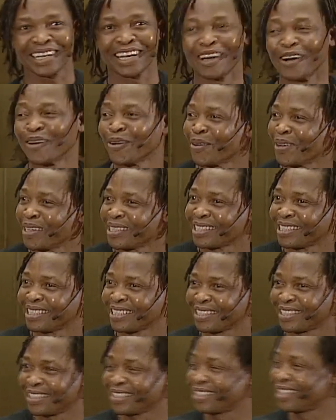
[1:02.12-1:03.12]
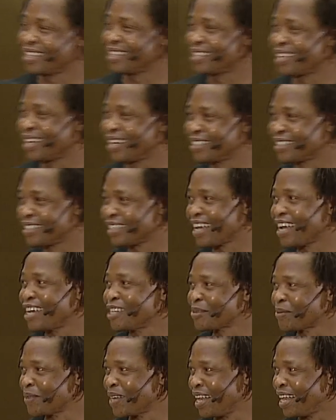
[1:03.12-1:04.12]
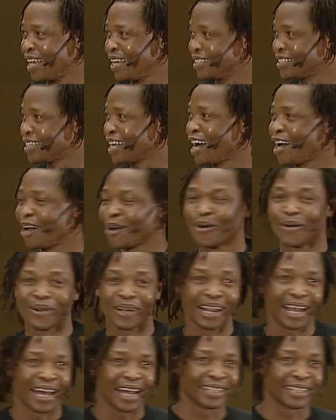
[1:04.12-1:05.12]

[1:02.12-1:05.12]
always insisted that as we let our own light